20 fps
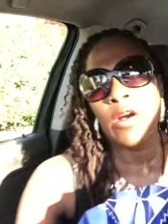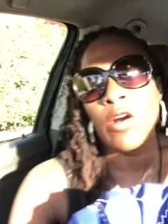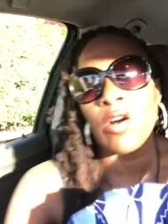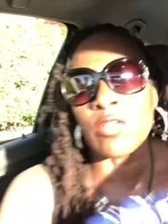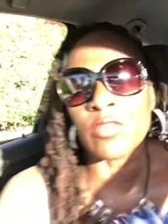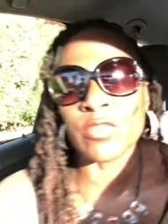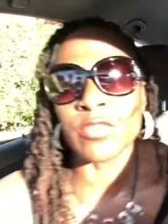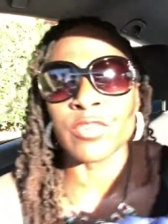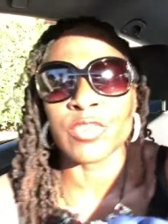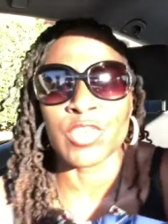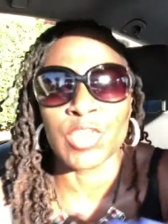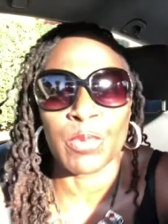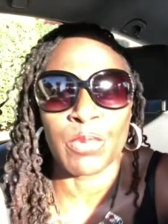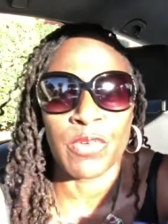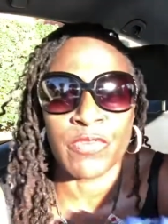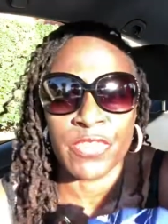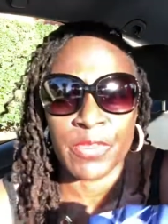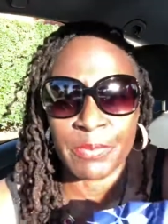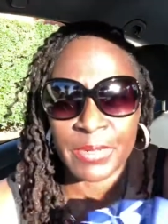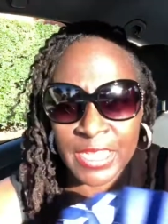on top
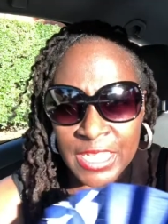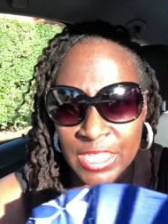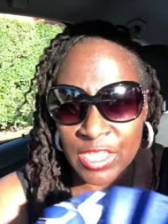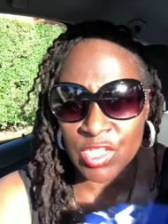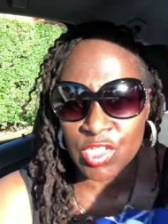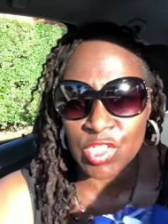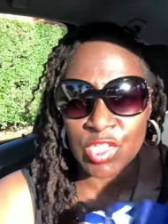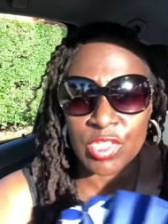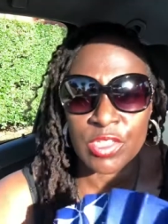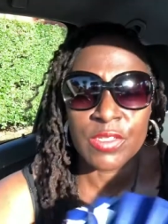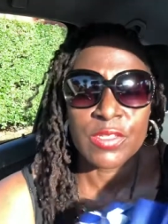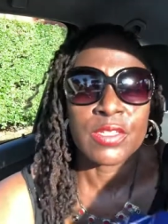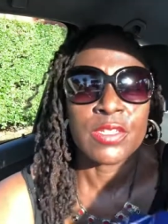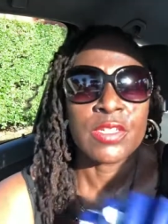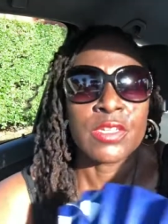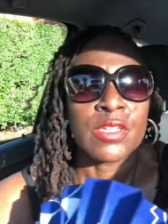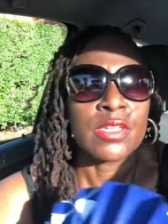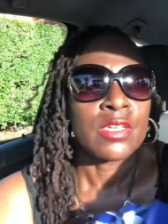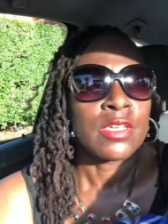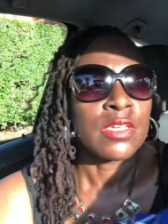of the bleach
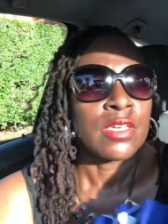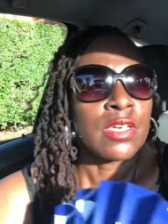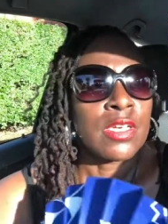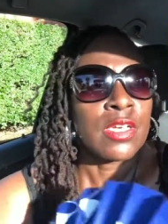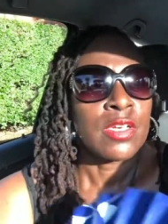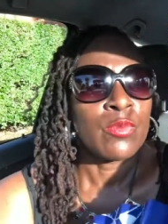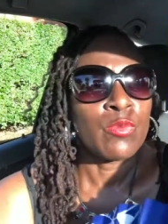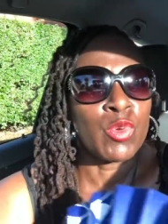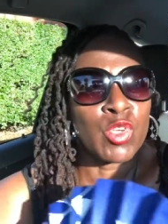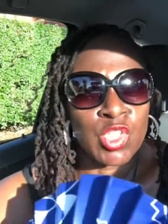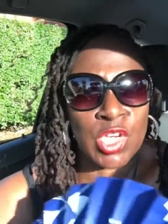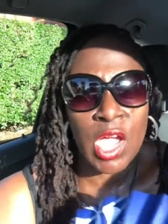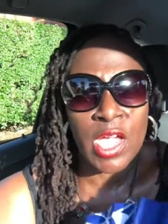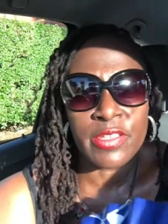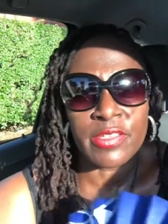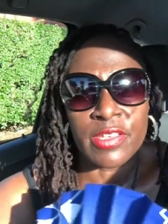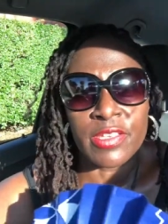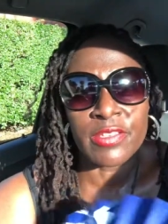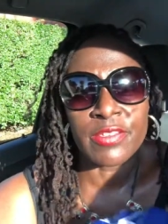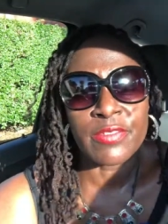which I
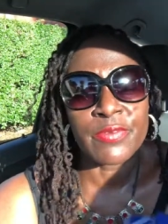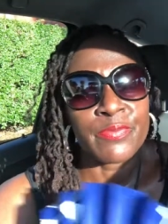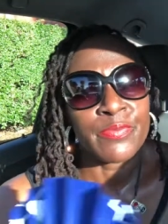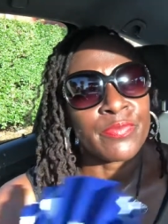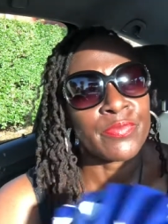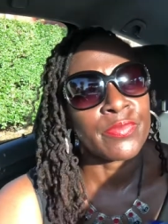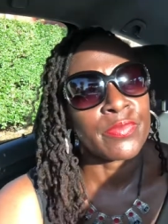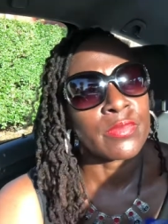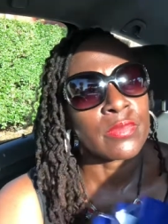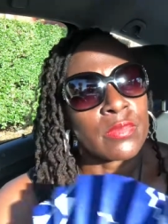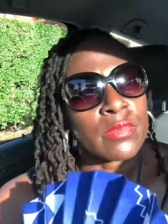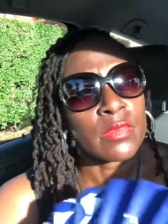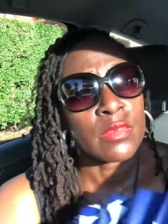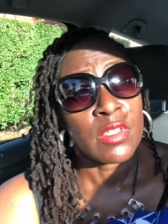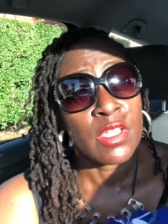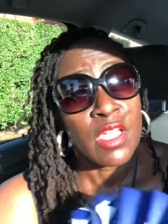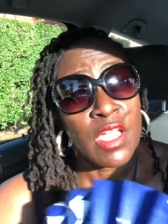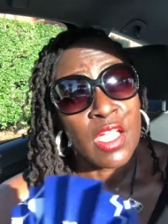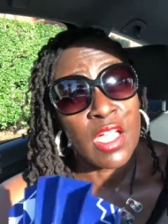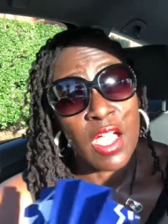did
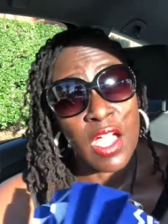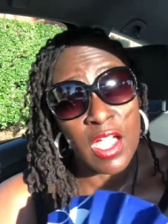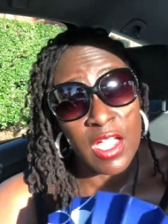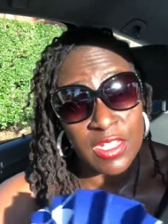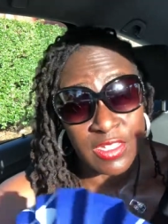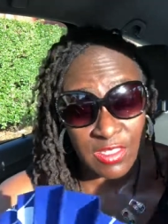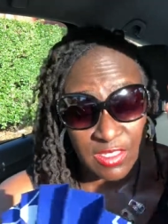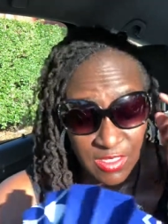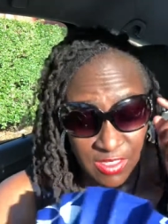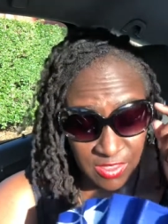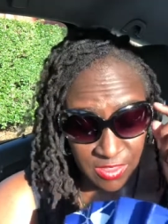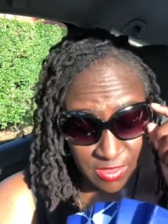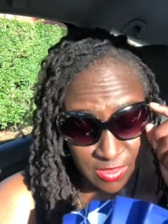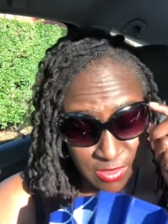and